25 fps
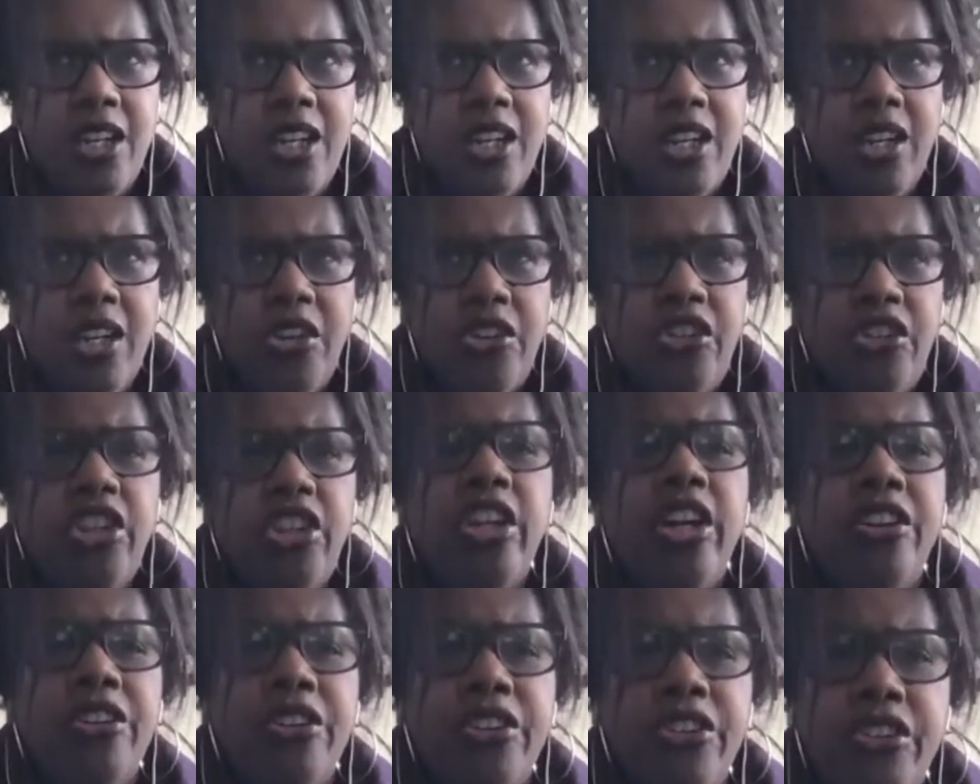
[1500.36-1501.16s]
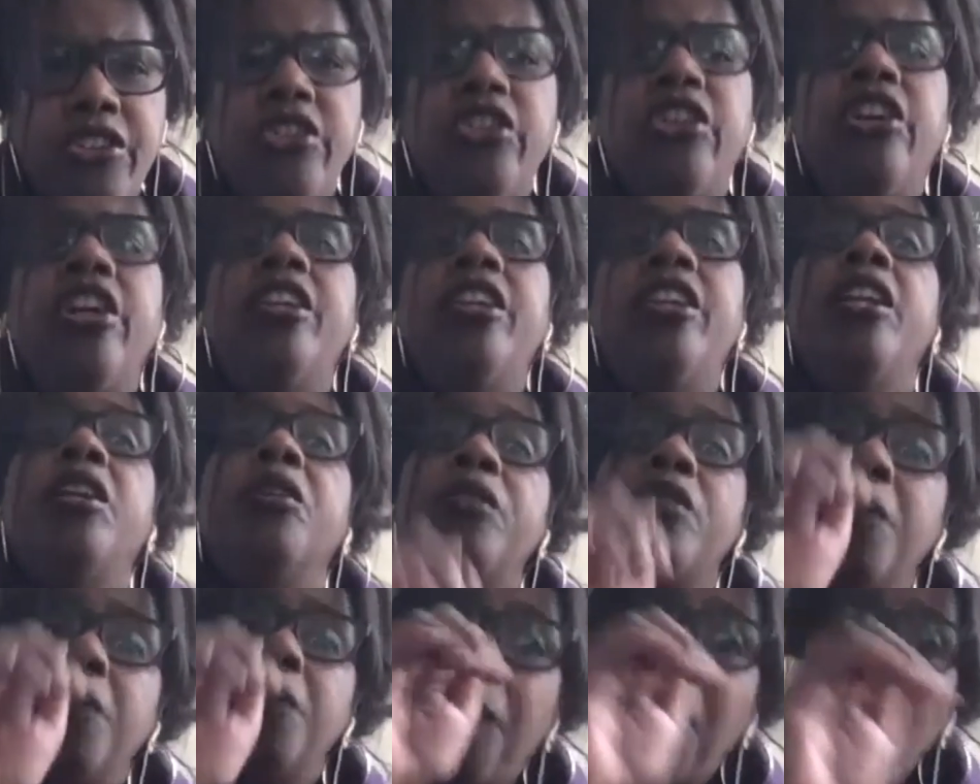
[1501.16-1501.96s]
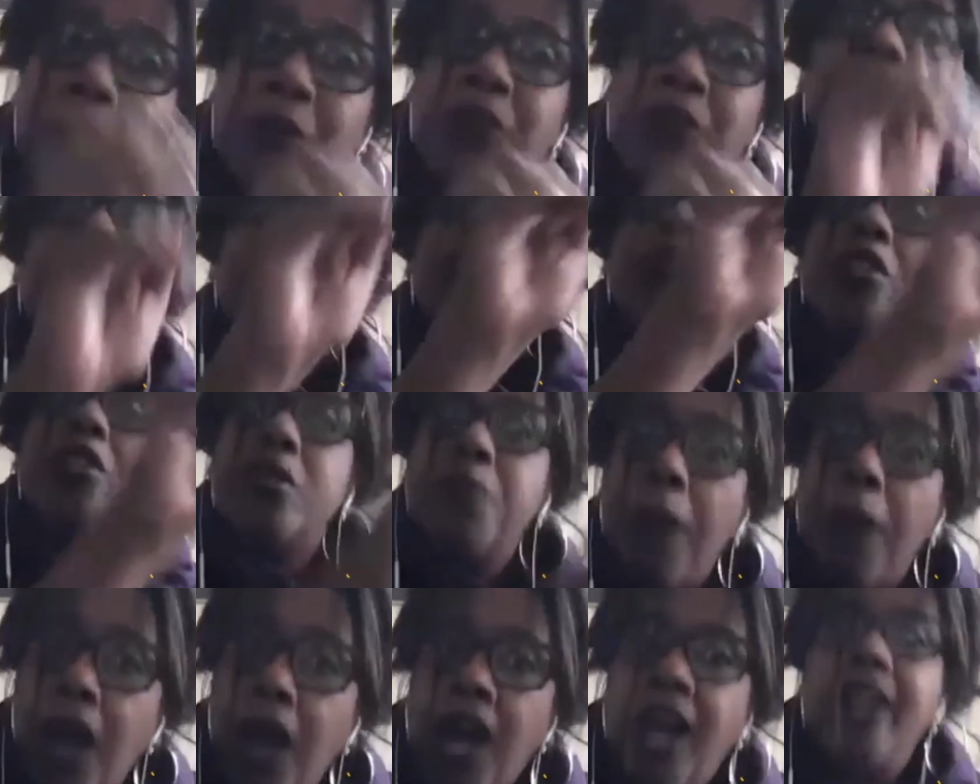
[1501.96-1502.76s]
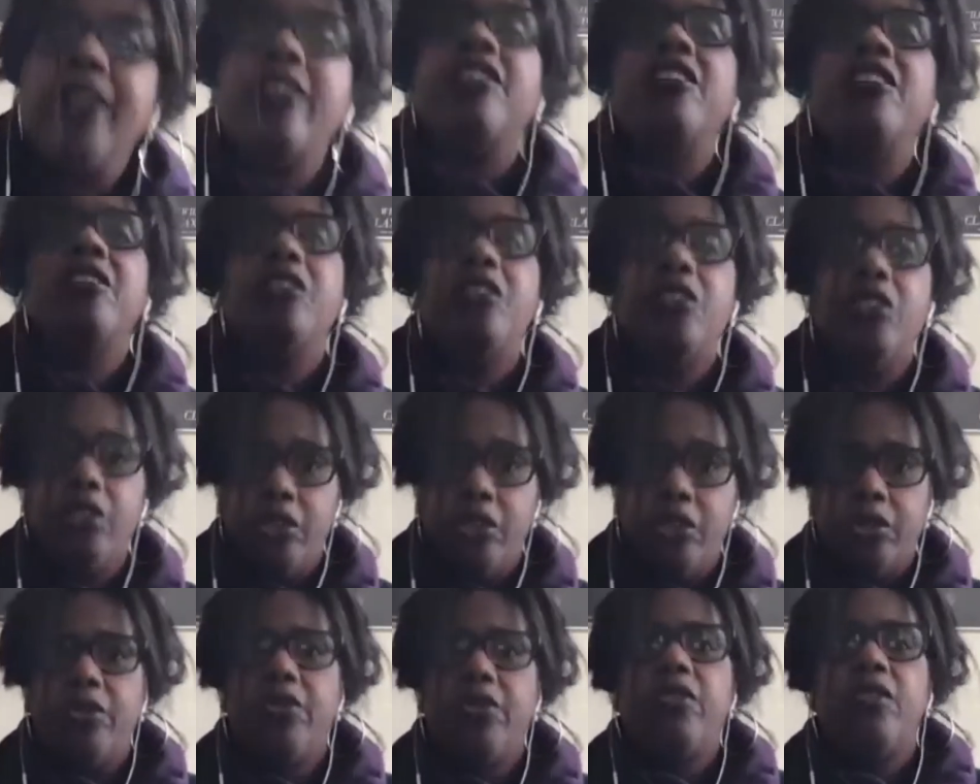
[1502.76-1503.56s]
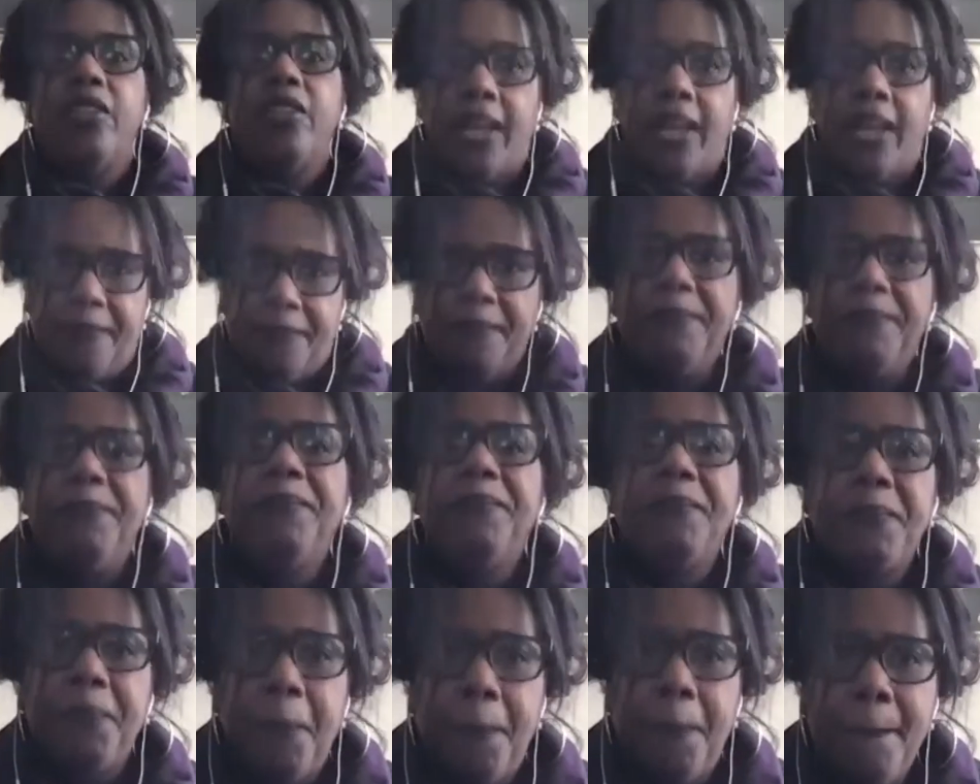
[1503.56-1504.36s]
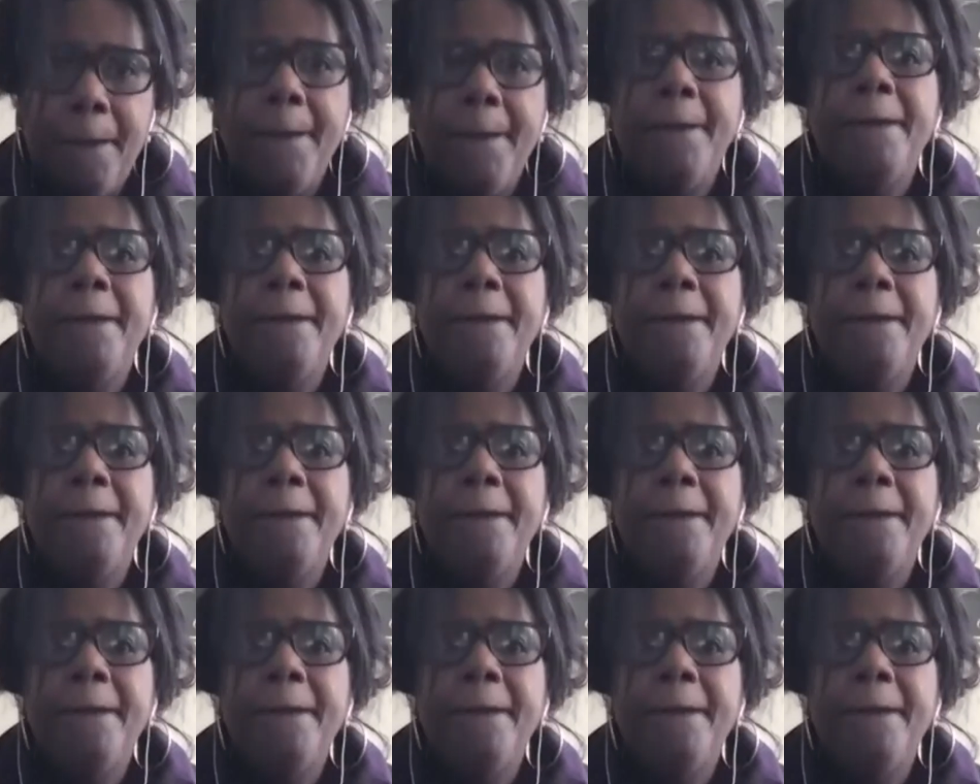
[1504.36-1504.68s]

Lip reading: she understood that it was important to respond to news. Yeah. Mm-hmm.